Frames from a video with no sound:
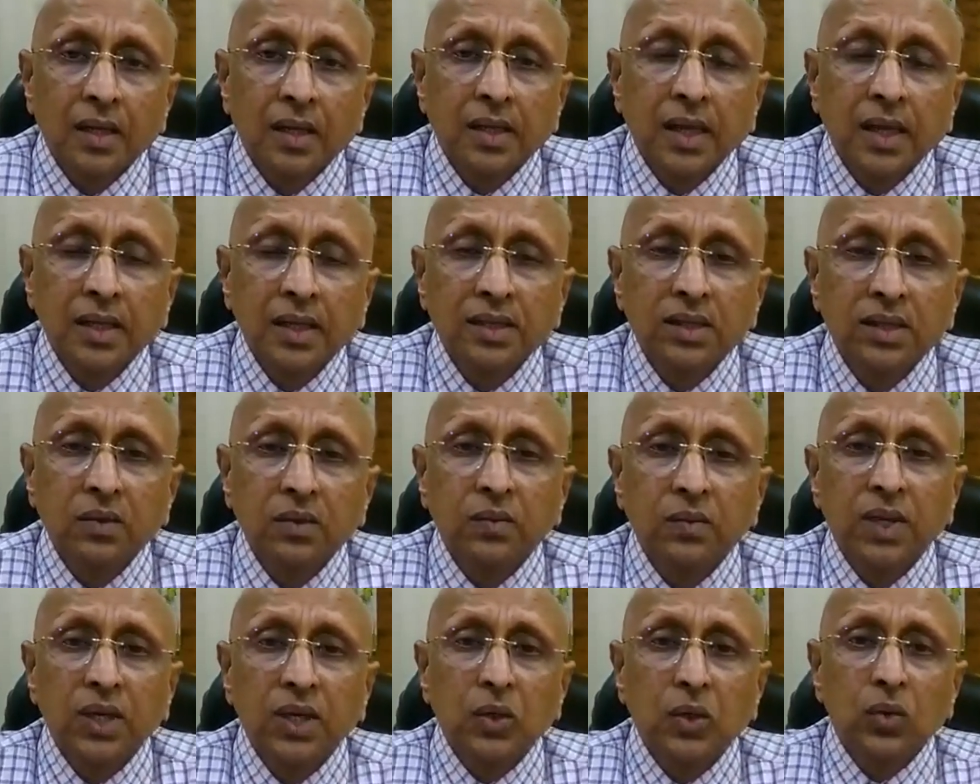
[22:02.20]
Then
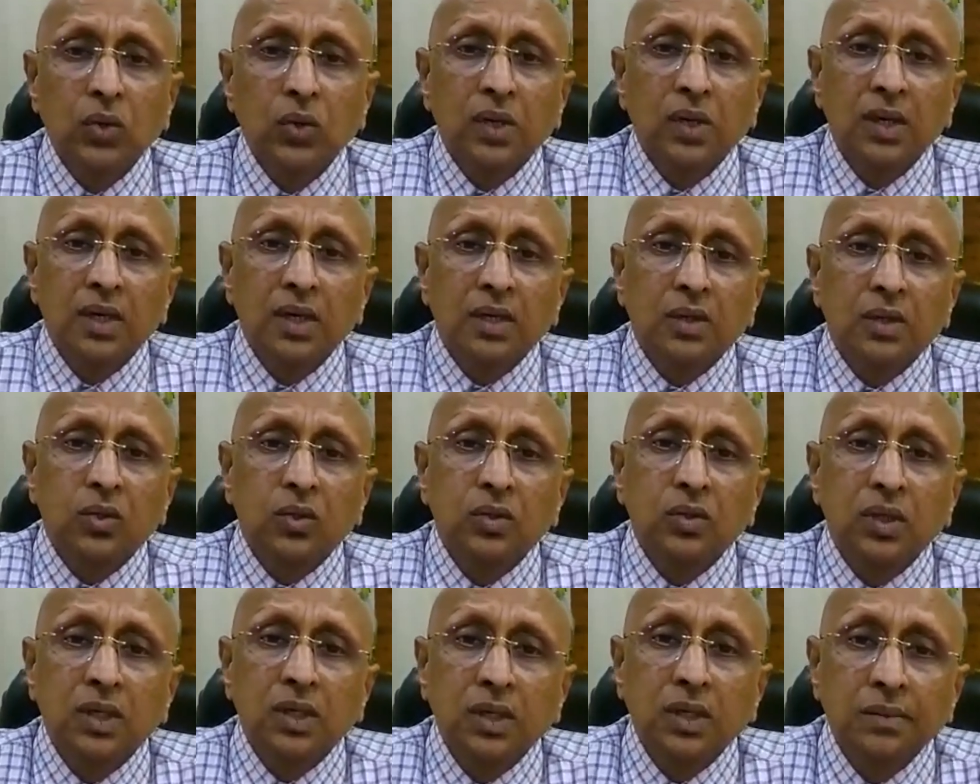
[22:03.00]
we took her
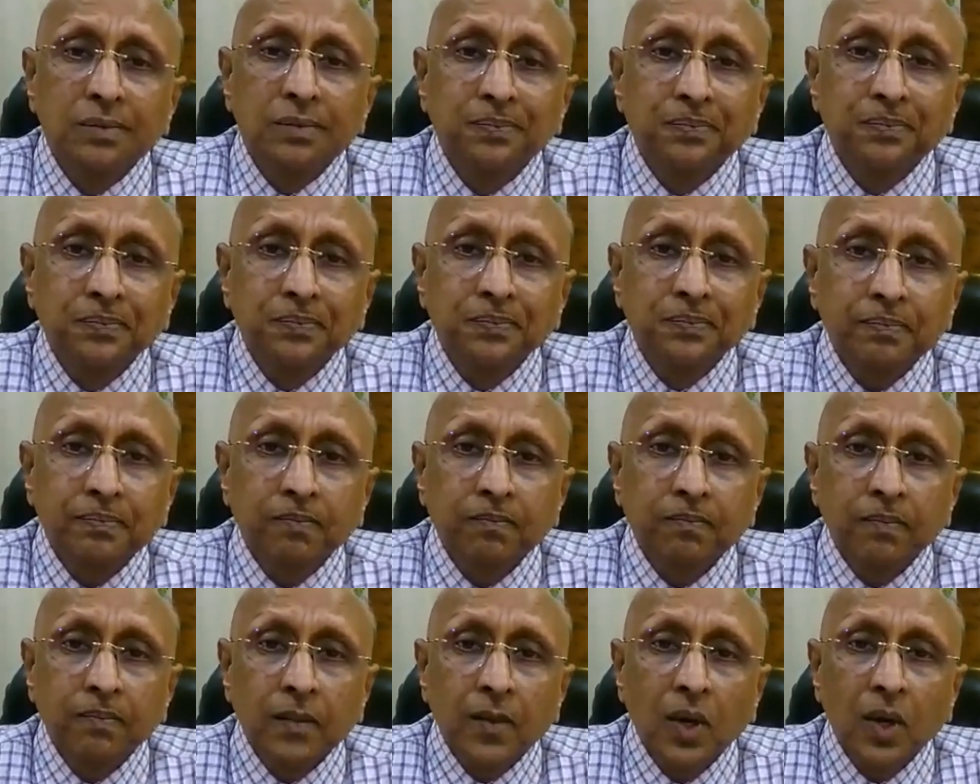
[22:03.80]
to the
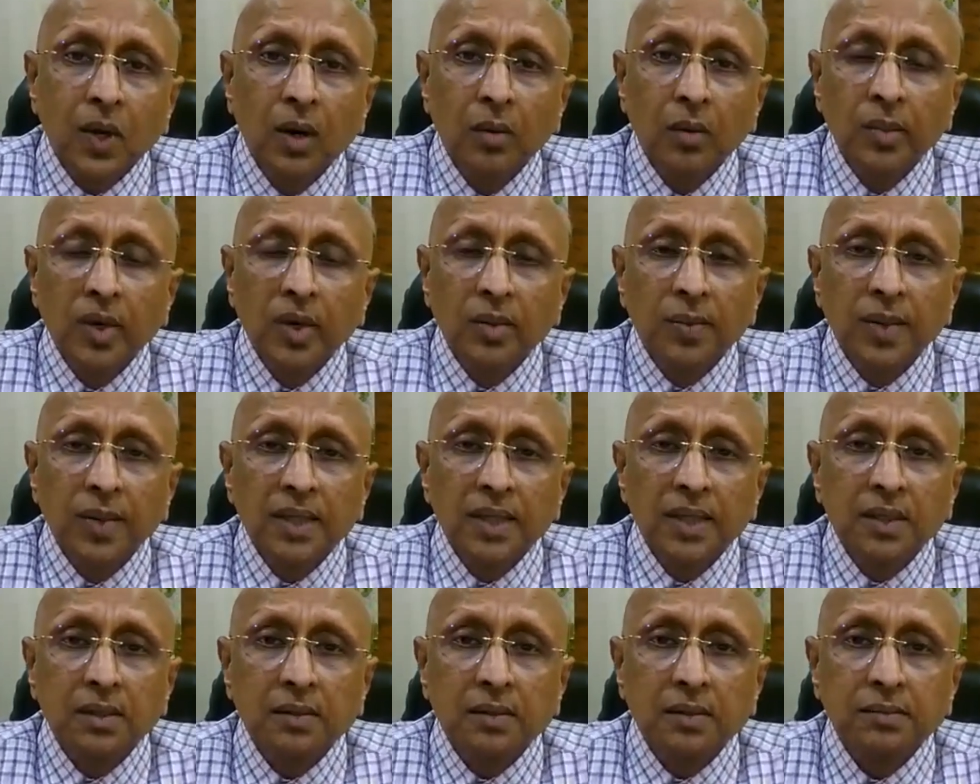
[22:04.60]

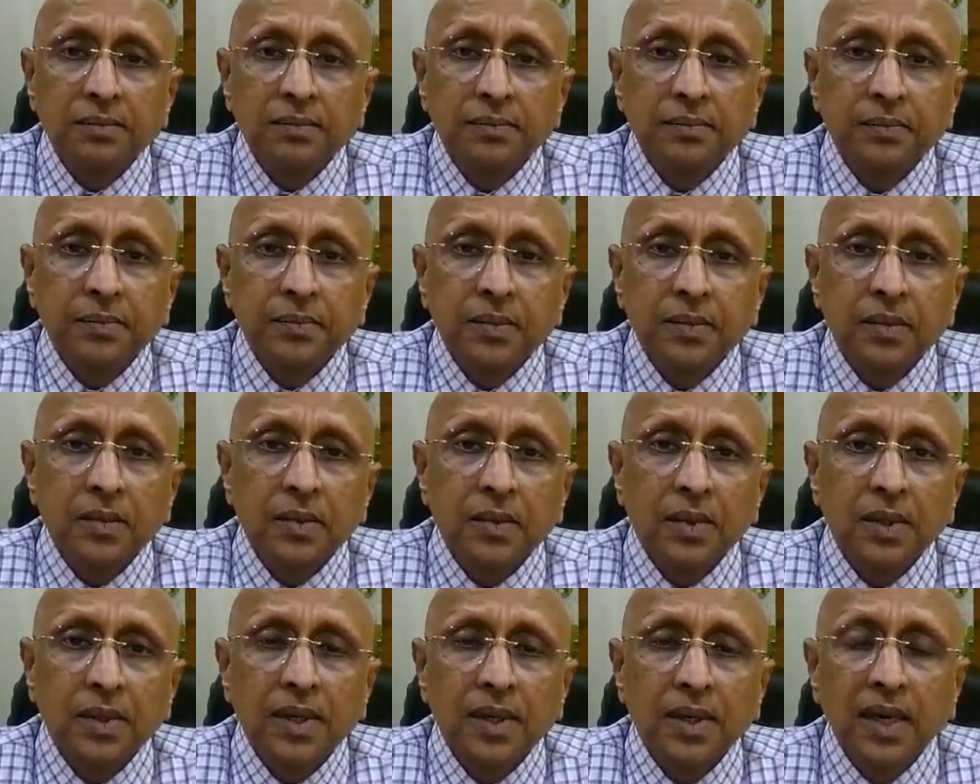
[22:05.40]
homeopath.
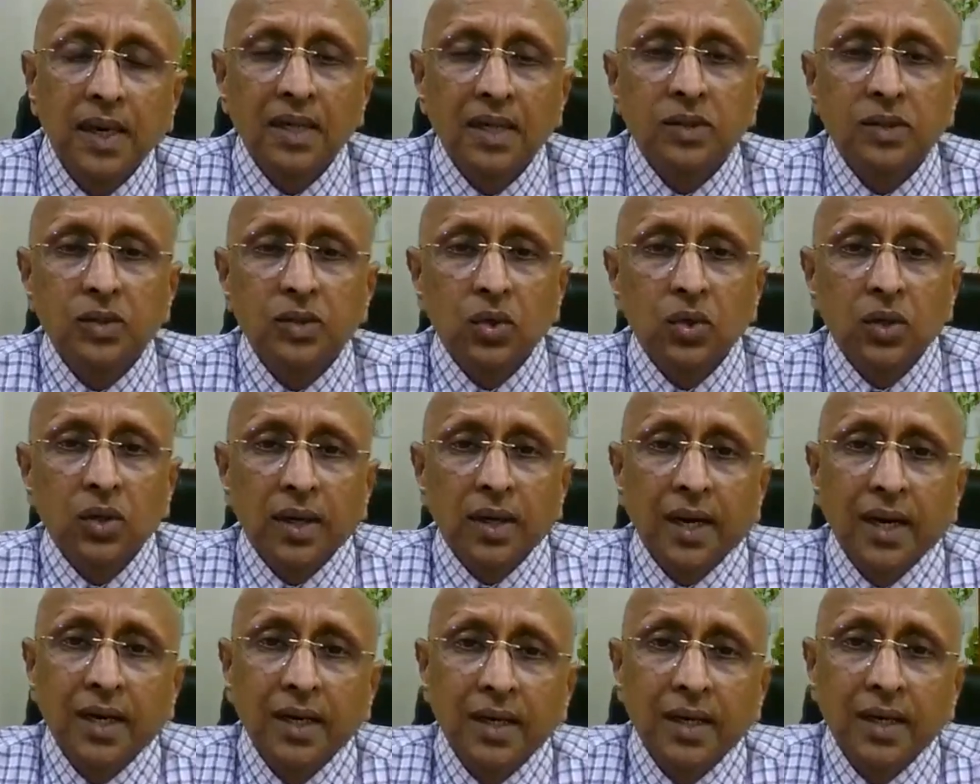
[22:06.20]
He also
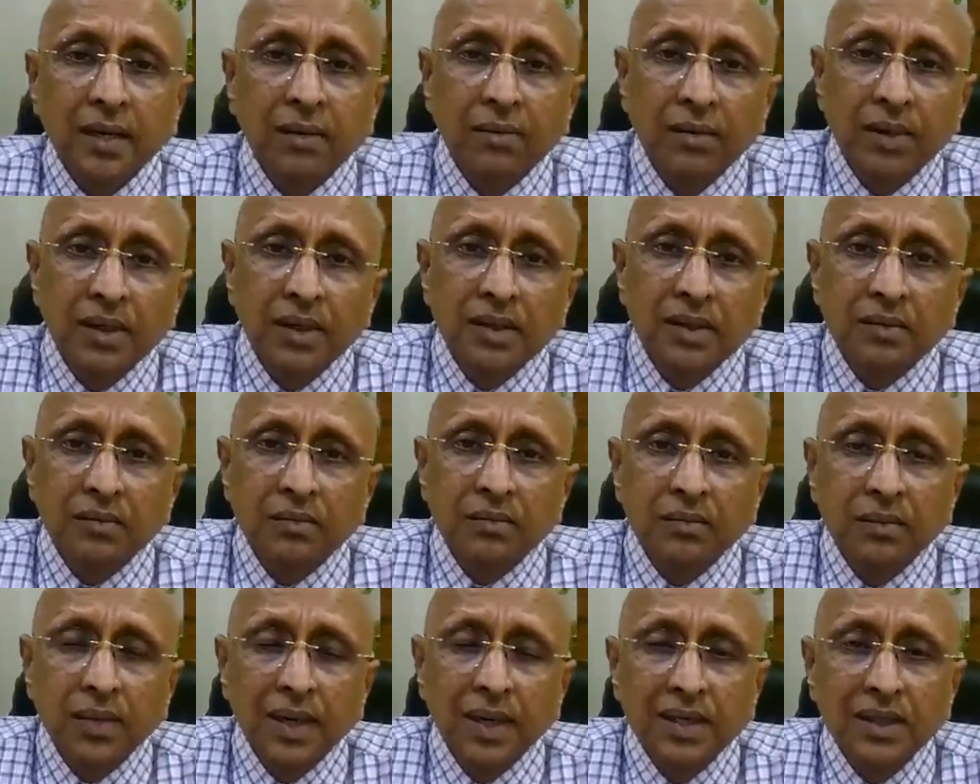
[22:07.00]
had given
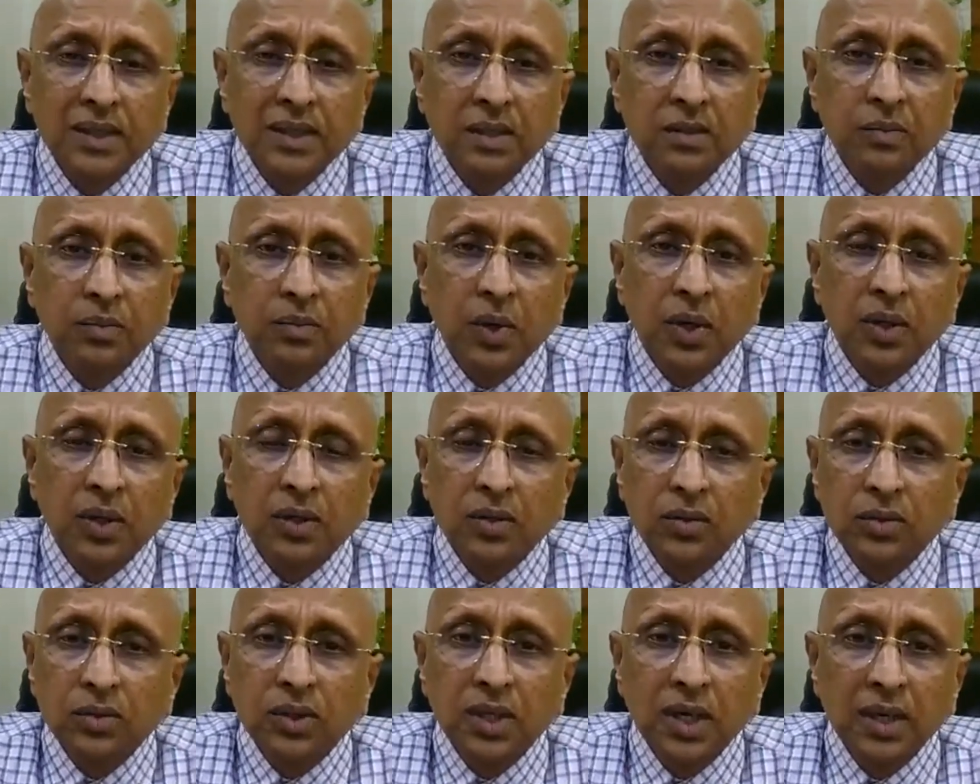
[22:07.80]
medicine for
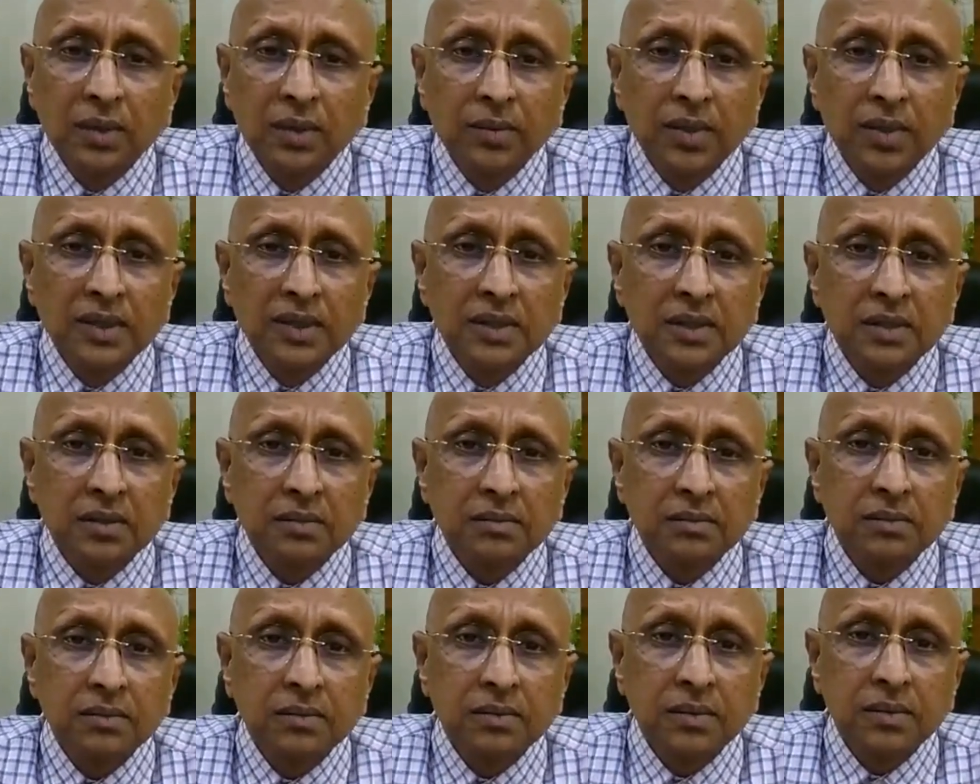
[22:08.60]
2-3
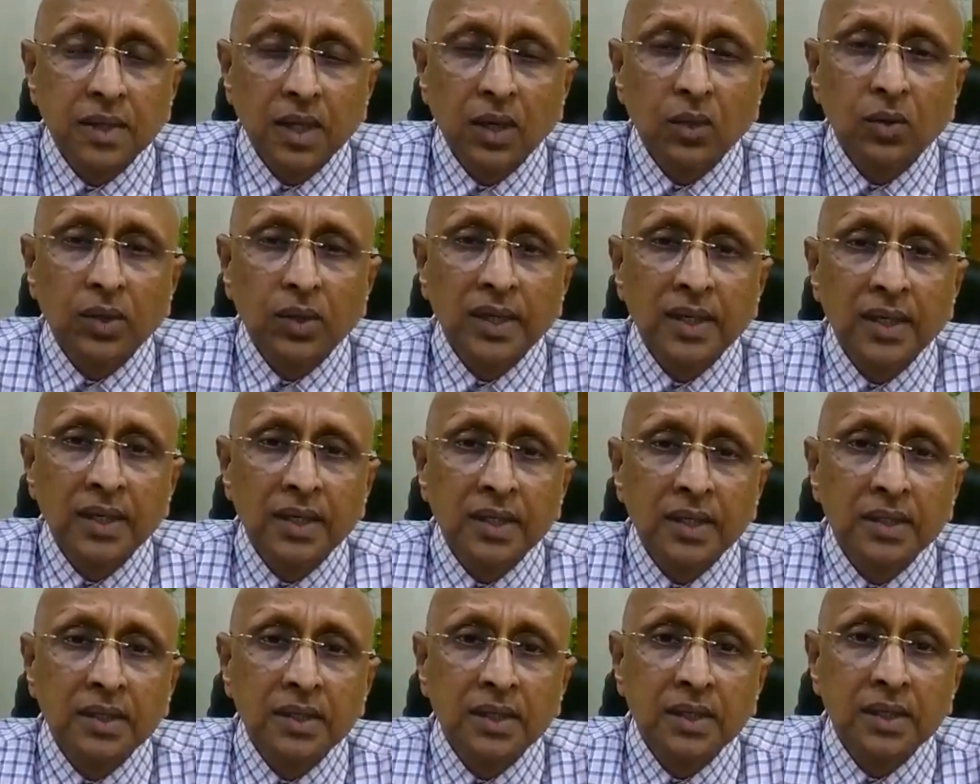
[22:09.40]
months without any
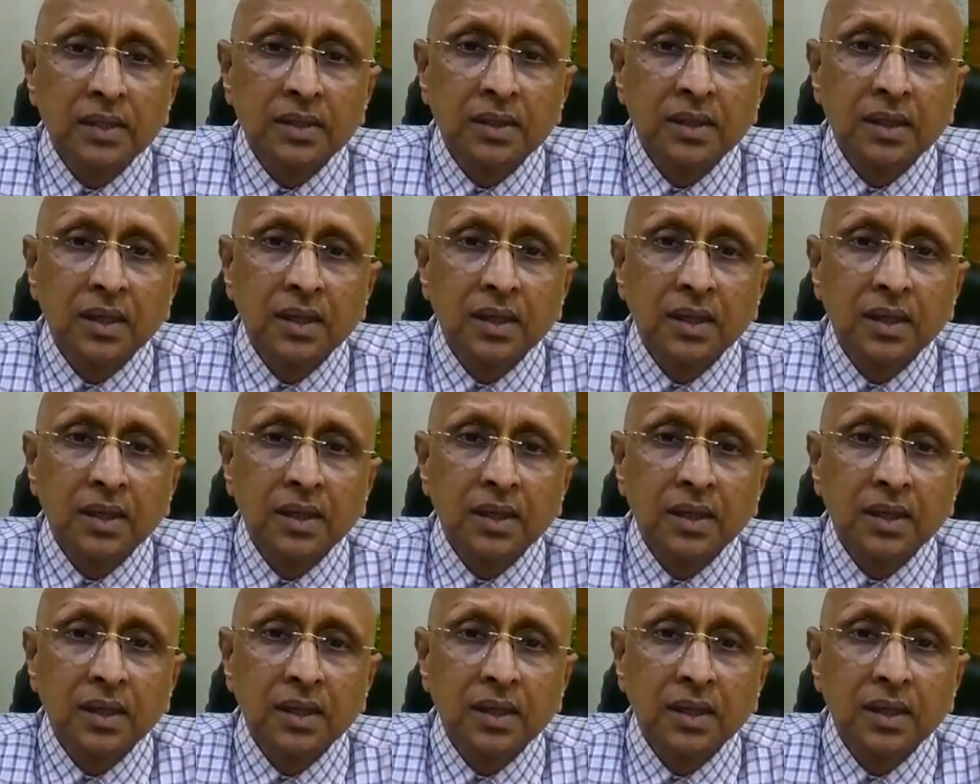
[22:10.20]
reason.